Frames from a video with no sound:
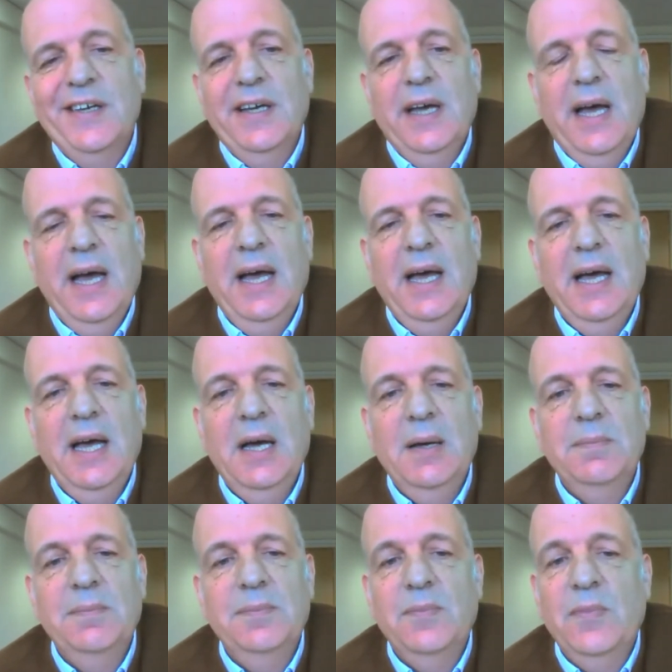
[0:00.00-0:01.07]

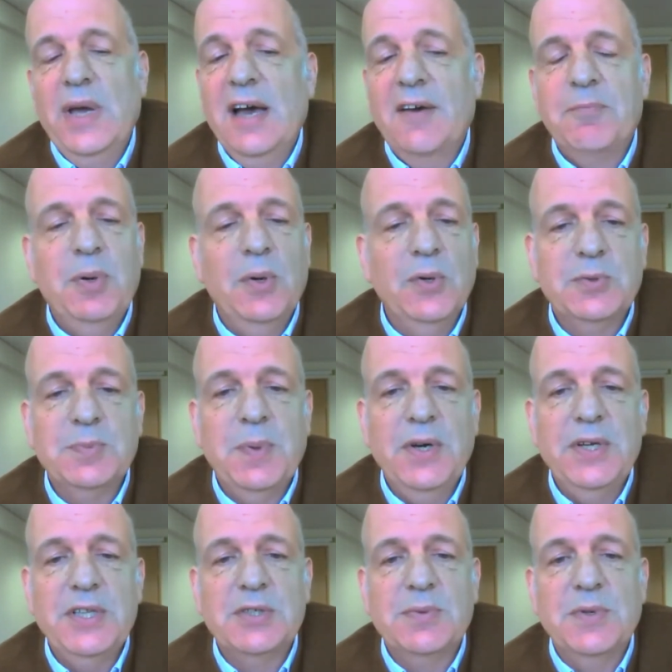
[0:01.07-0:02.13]
We have Pause
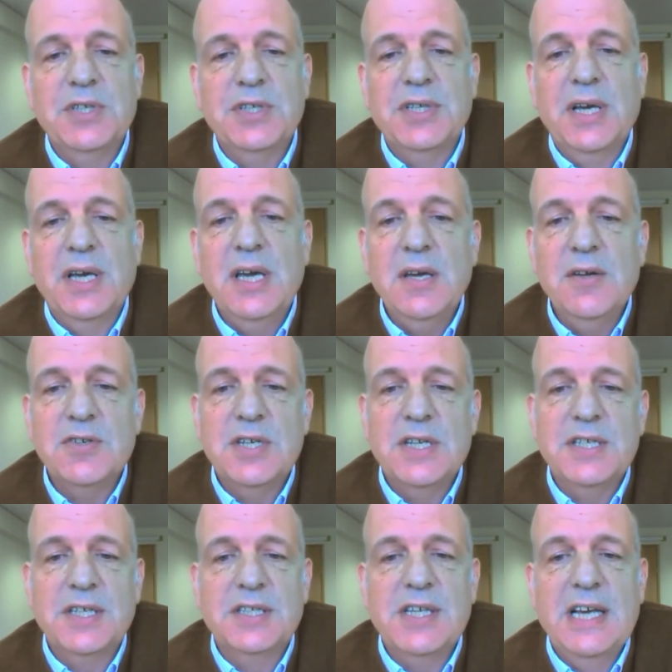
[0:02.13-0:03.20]
Points, which is a hugely
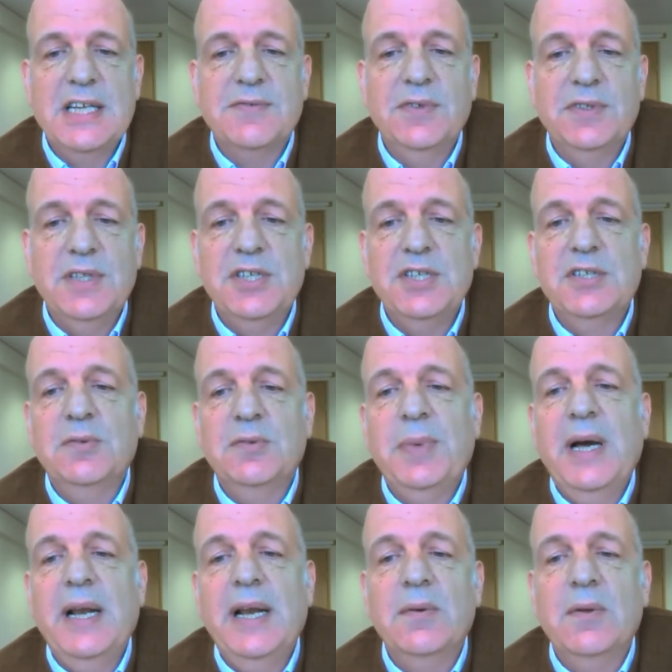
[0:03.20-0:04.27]
successful digital
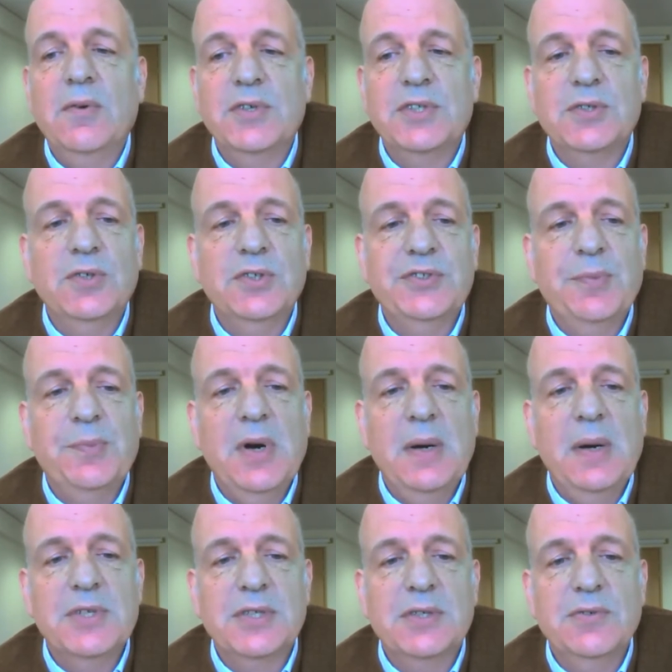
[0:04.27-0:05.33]
bilingual resource for
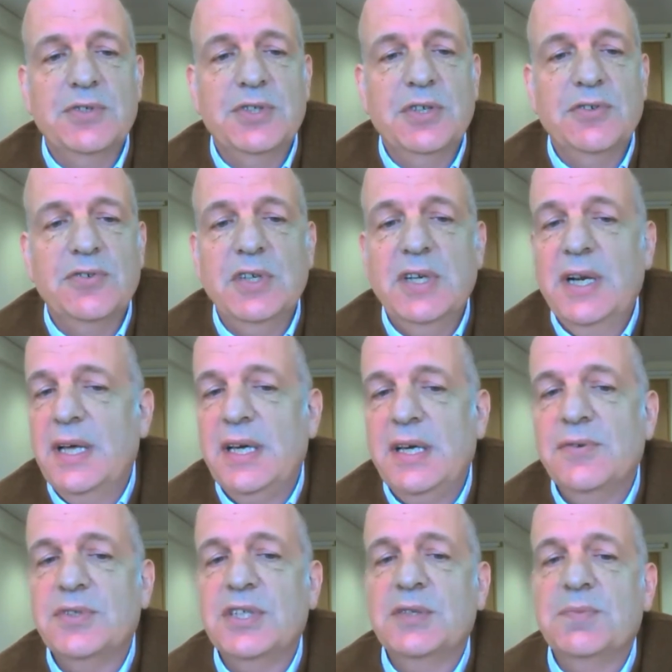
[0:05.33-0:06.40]
primary school children, and it
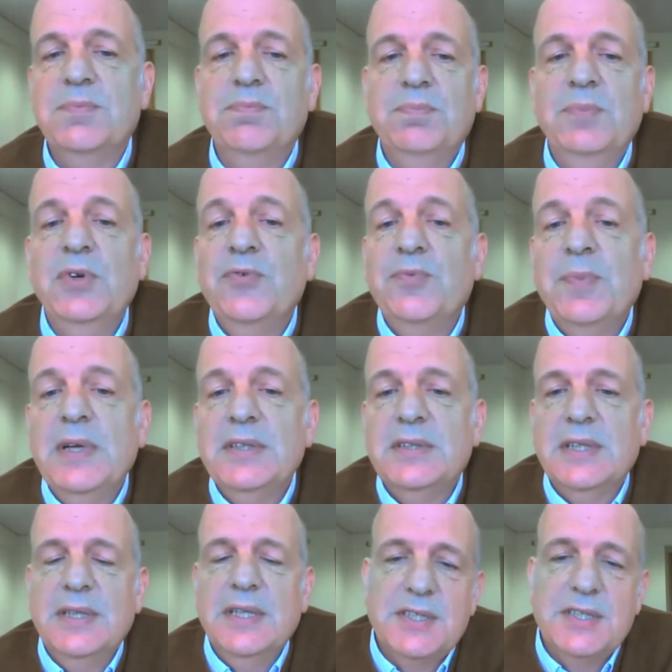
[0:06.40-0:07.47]
uses movement
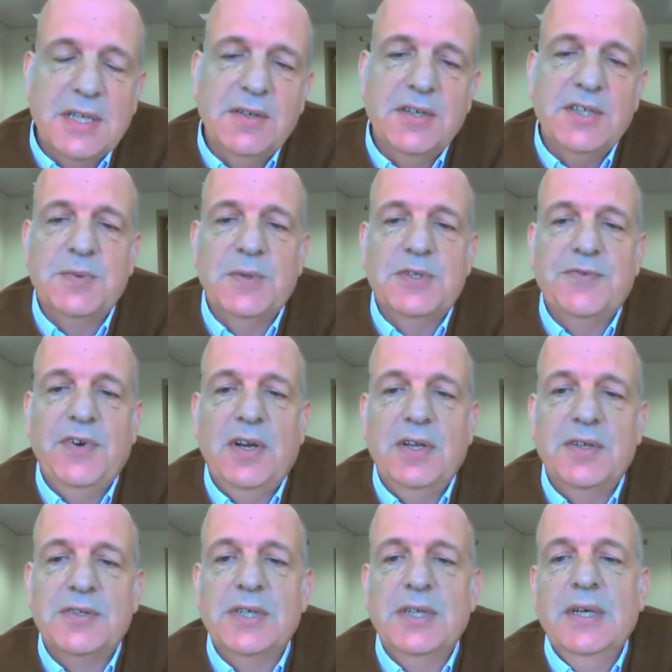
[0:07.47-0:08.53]
and the stillness which
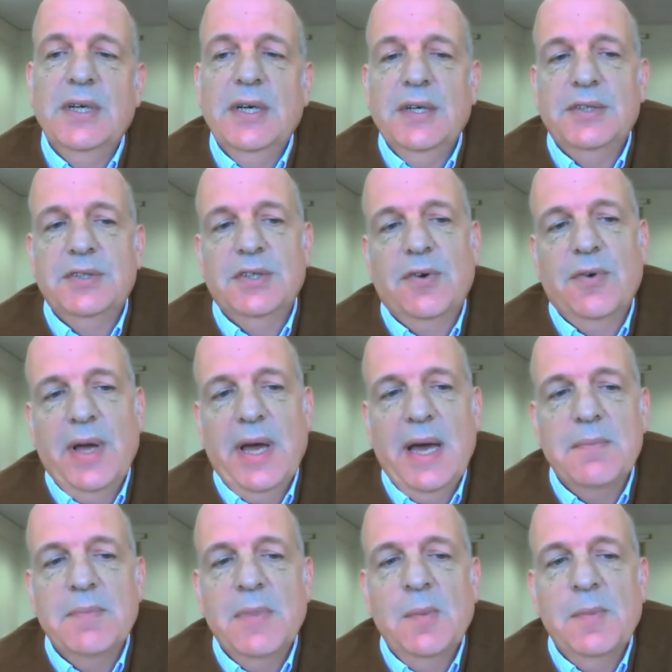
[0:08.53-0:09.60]
follows to
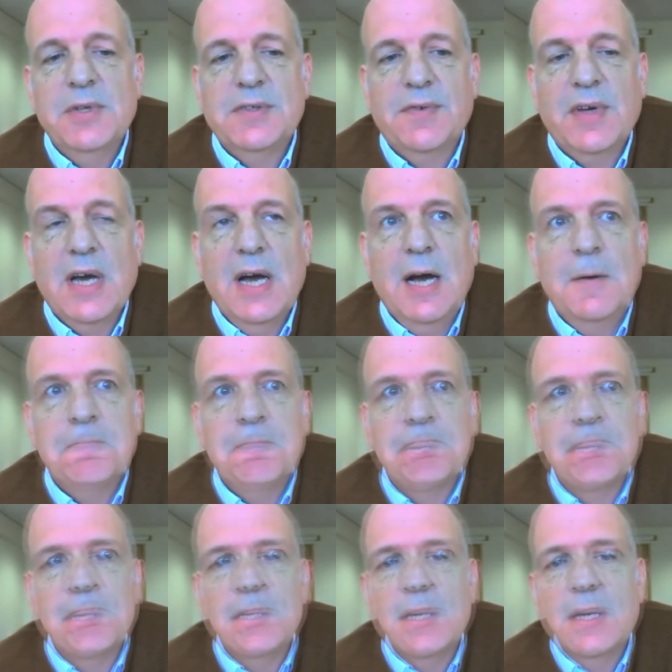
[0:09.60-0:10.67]
create moments of calm.
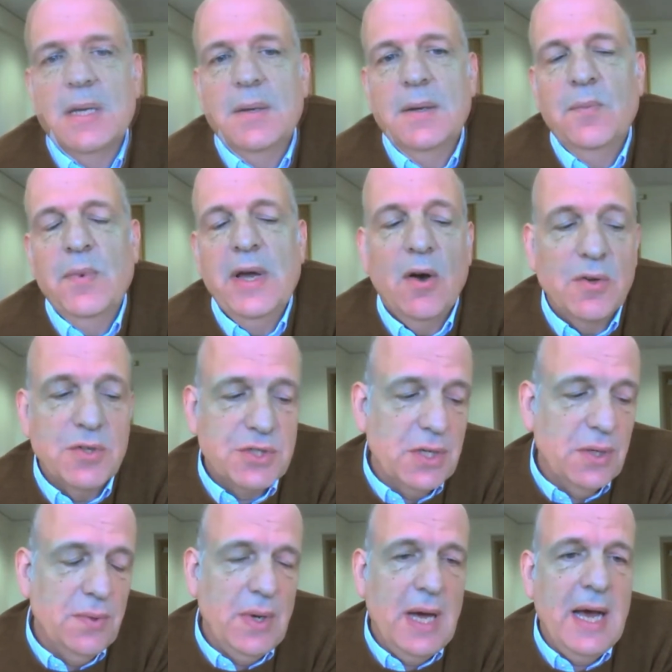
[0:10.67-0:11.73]
We
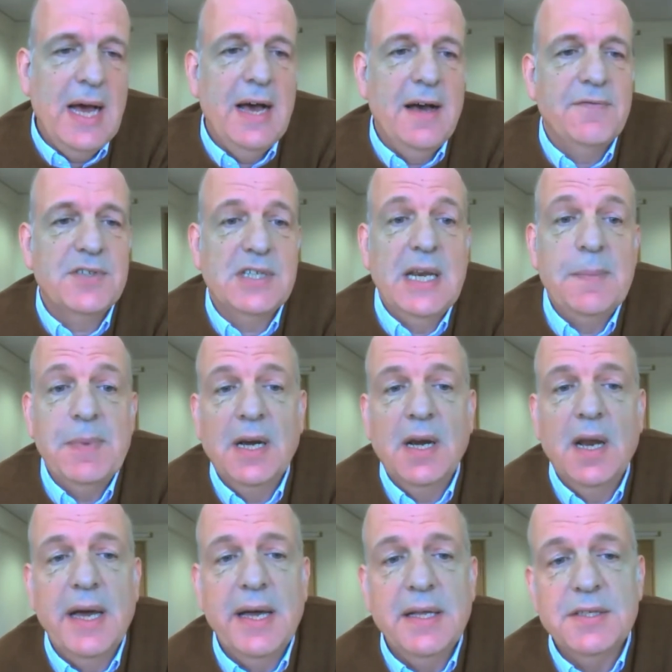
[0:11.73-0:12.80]
also have Sleeping
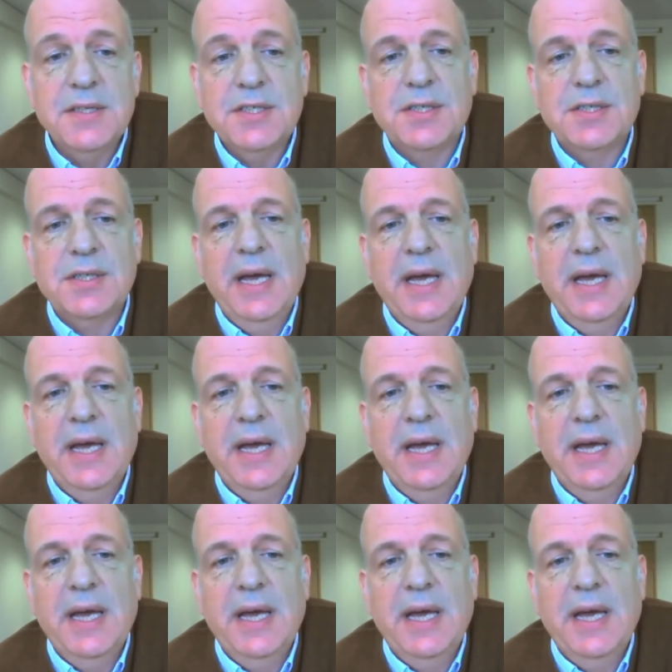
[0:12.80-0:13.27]
Lions.